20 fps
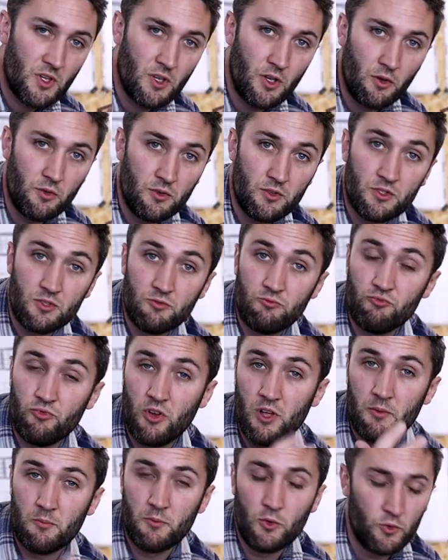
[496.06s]
going to
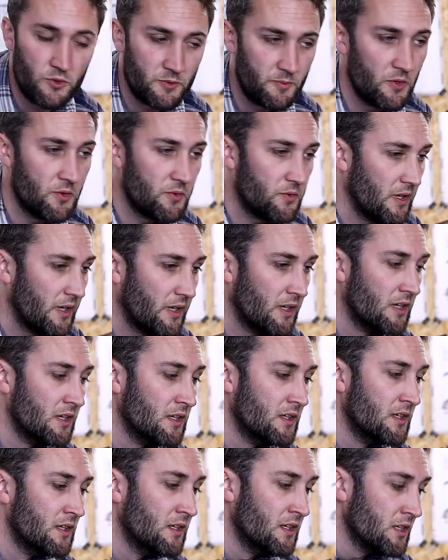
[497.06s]
run more smoothly
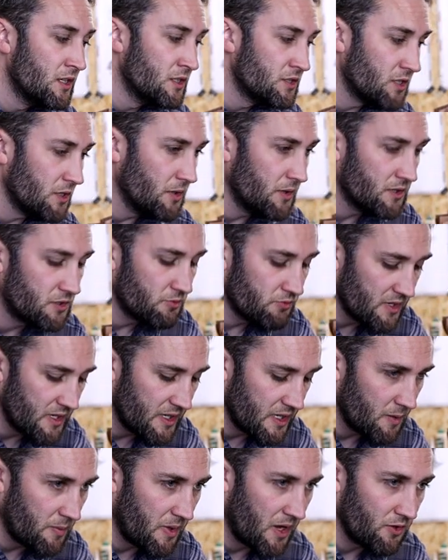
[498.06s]
so it's
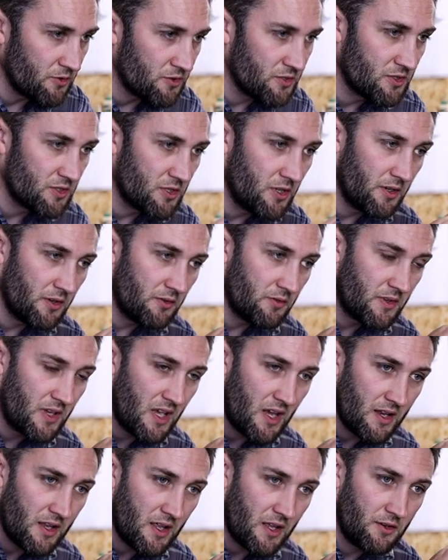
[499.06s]
really about just kind of
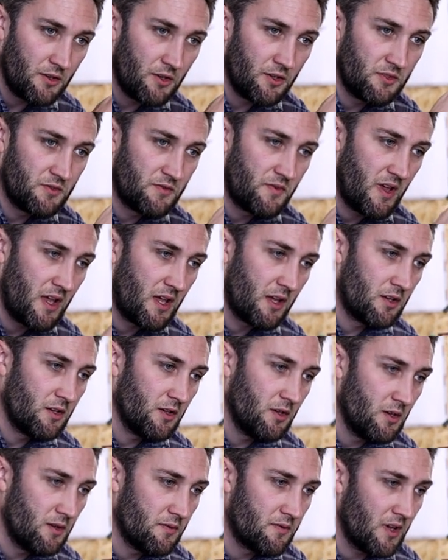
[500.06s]
getting that nice fair
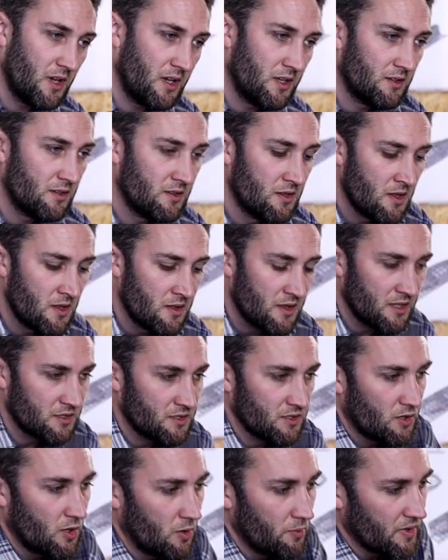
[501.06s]
curve. And that's
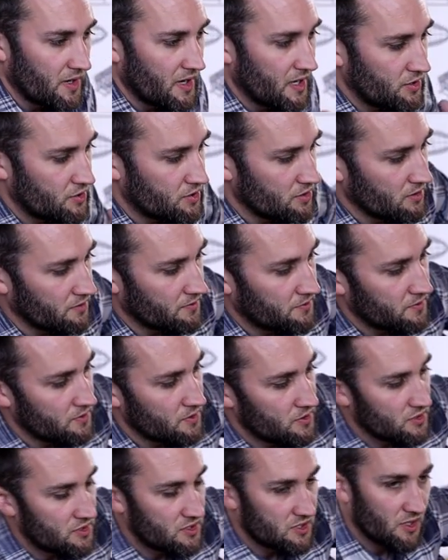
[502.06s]
a combination of
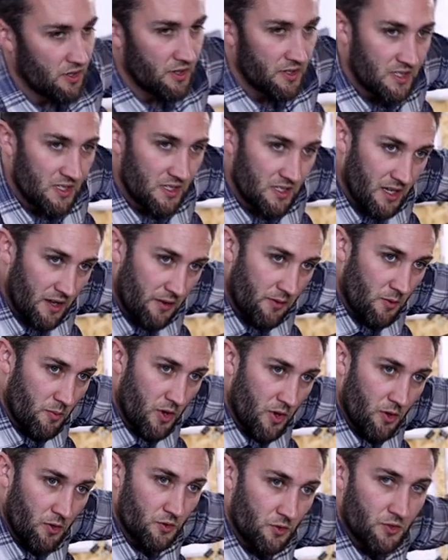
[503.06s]
sighting down the
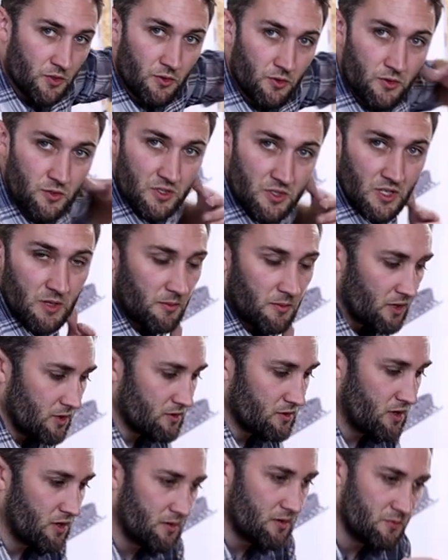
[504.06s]
boat. So you'll see me
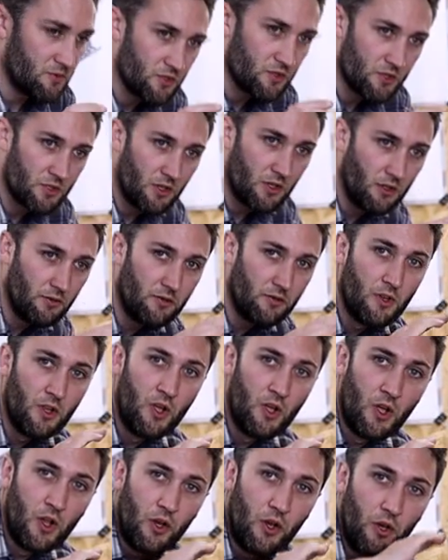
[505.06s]
at times just kind of
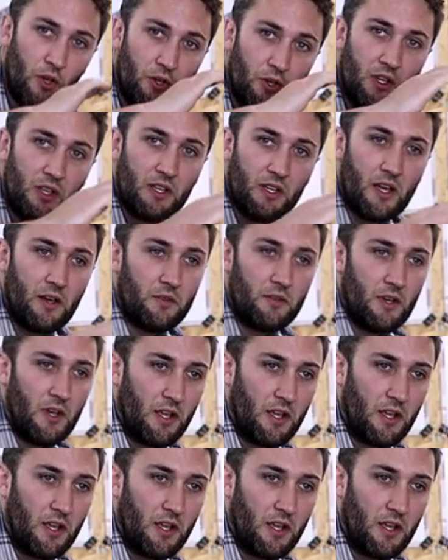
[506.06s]
looking down the